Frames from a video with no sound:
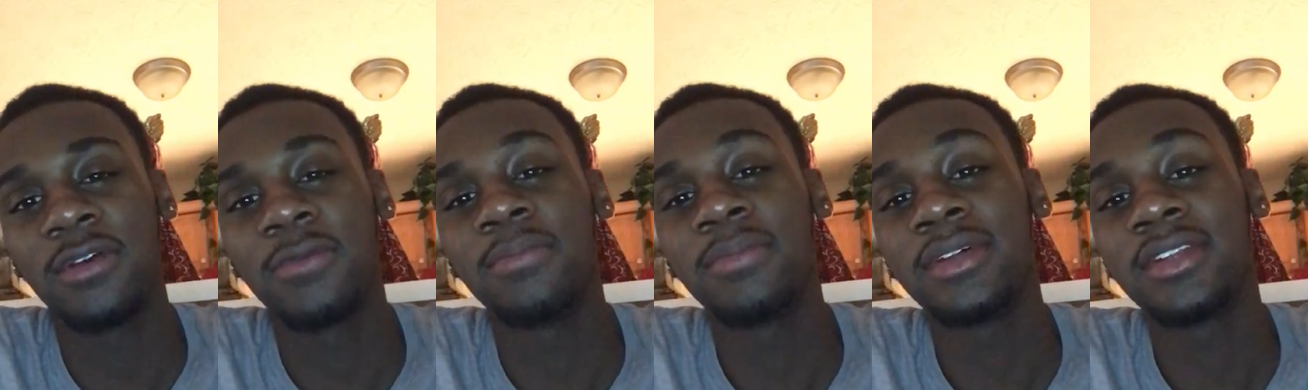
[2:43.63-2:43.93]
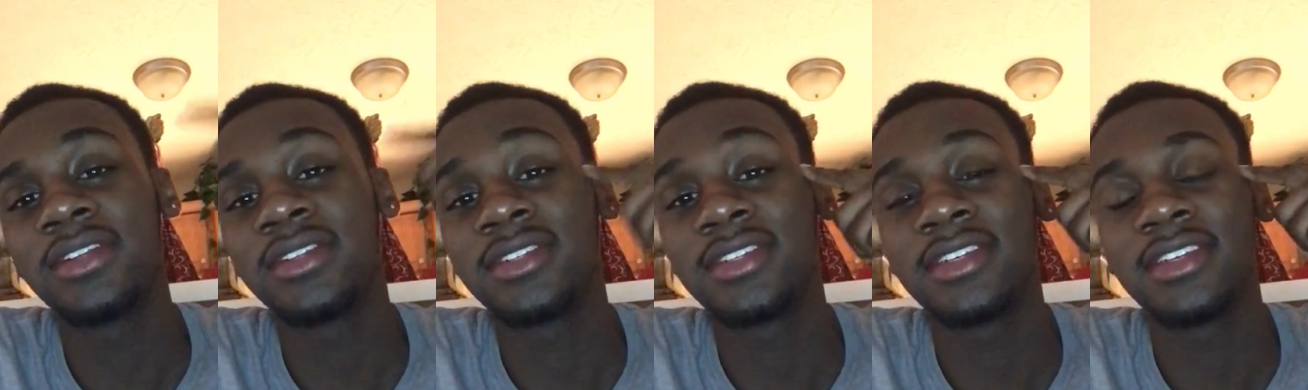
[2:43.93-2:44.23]
the
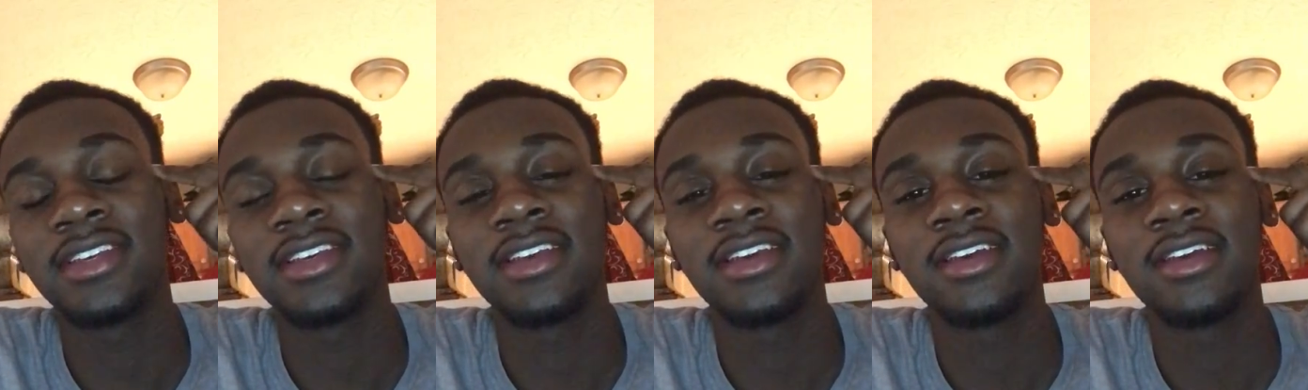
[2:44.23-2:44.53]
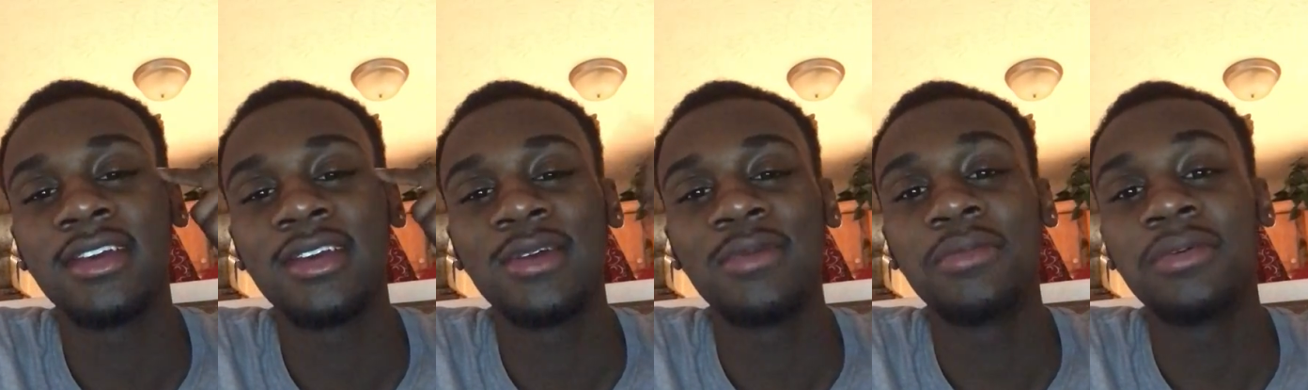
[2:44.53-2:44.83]
ability
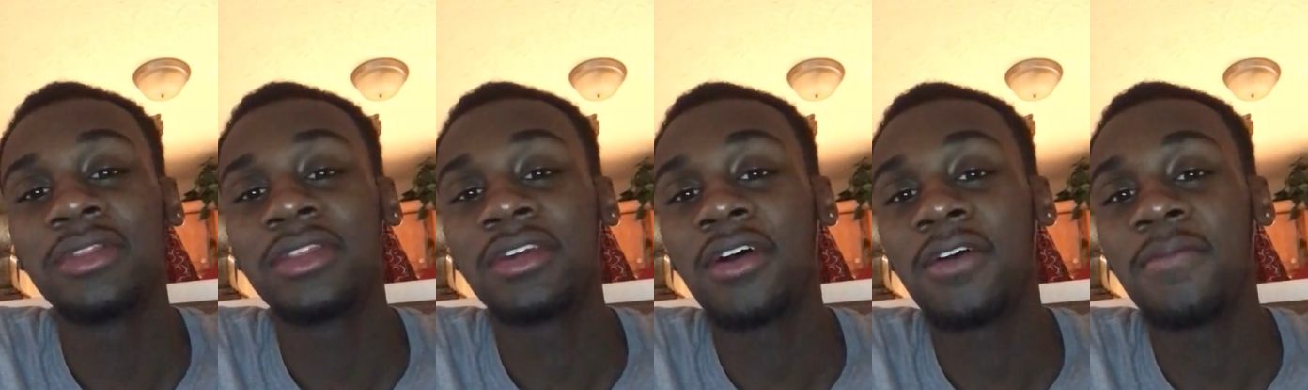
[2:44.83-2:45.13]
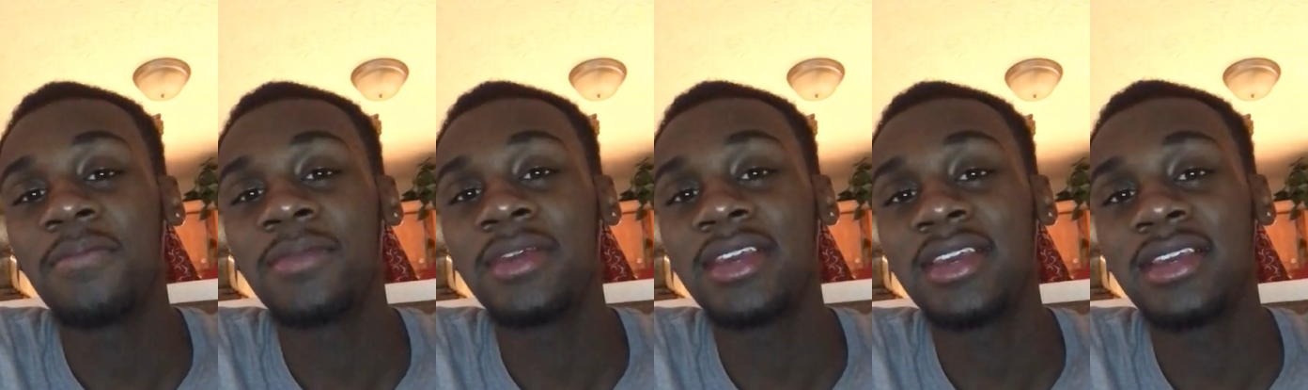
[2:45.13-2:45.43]

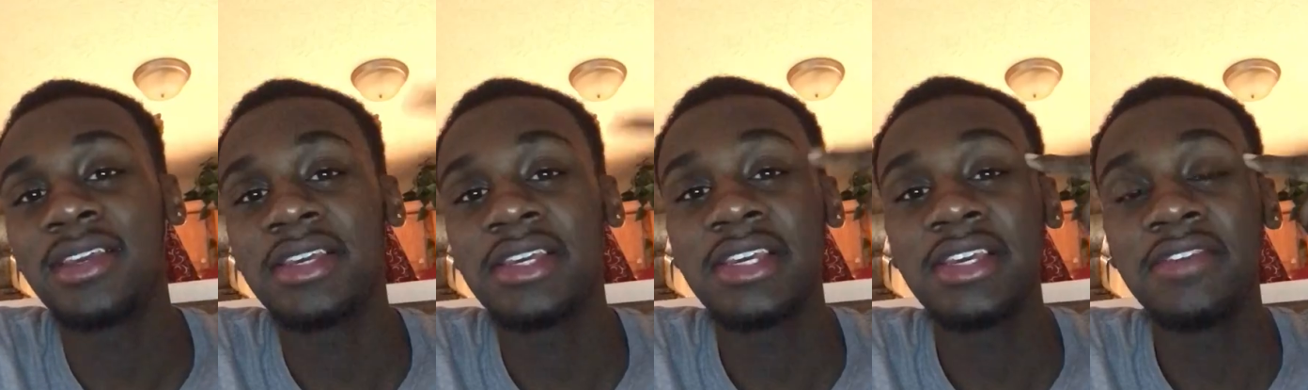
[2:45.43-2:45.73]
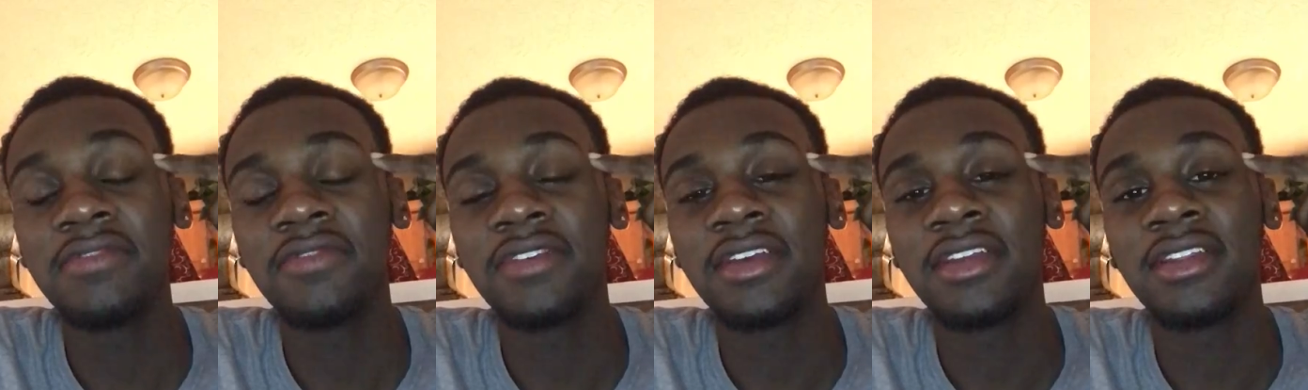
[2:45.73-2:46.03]
without me
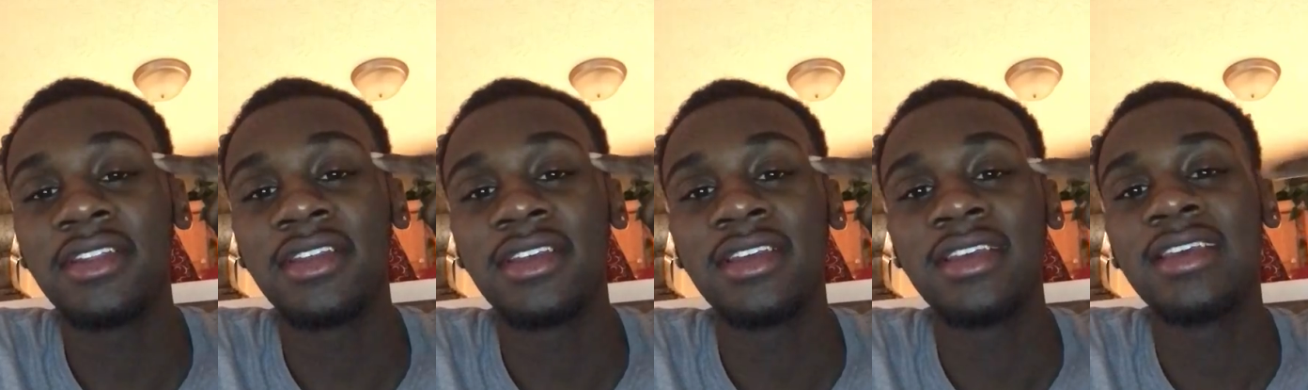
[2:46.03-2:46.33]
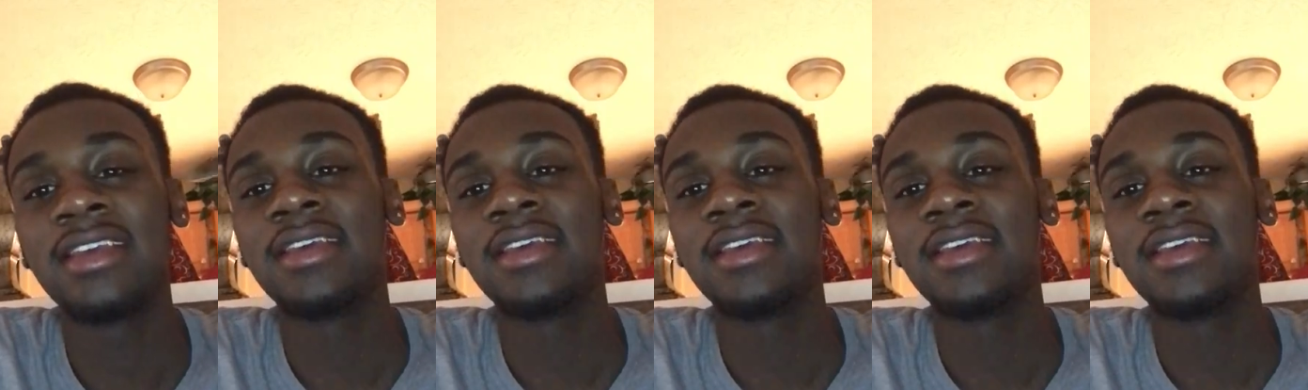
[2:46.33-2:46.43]
even